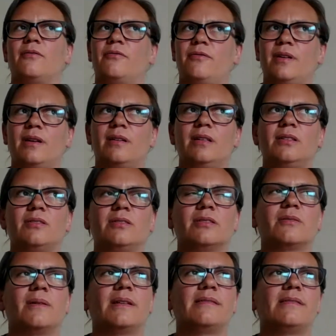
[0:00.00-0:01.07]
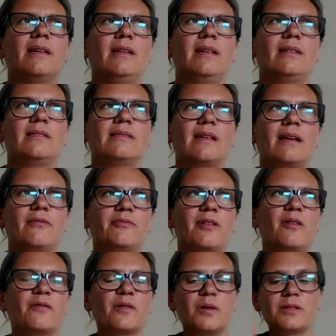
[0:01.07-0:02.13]
Very good question. It's,
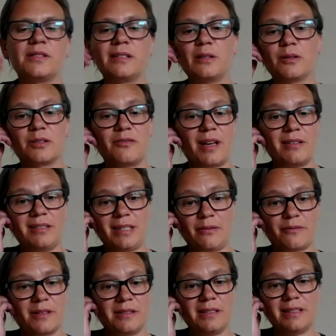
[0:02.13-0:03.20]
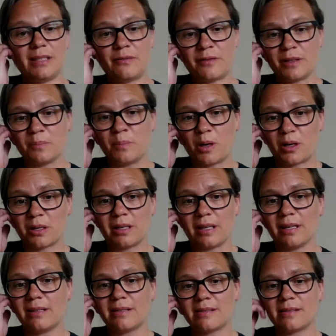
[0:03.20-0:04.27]
of course, it looks very different in different
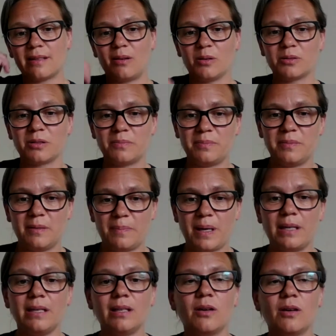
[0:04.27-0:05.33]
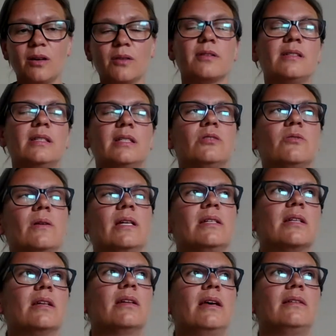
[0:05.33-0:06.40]
markets, also depending on the
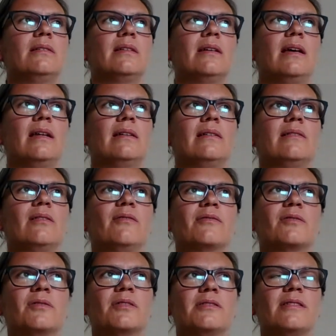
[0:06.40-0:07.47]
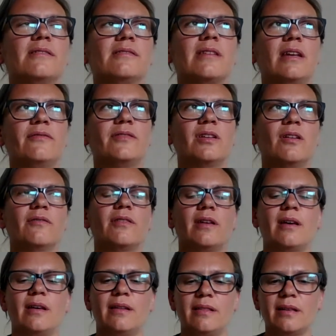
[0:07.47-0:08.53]
situation, and of course the safety of
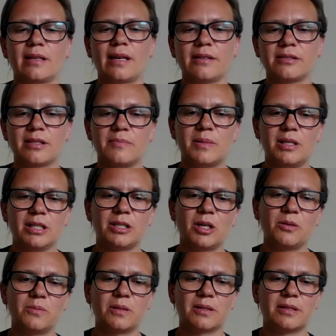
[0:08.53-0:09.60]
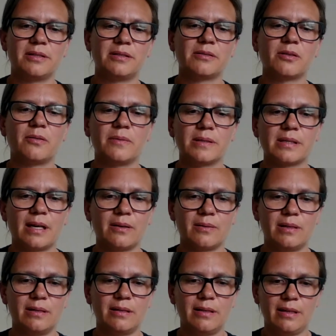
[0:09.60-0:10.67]
the customer and co-workers is always
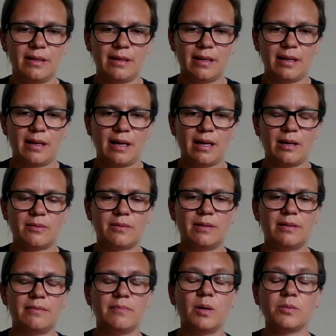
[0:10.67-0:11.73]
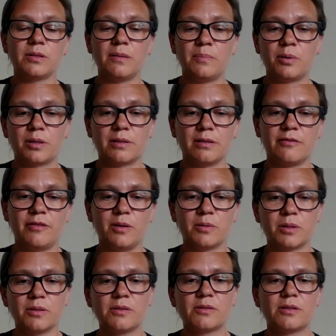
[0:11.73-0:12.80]
our most important
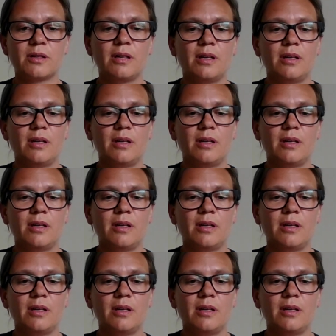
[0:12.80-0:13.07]
focus.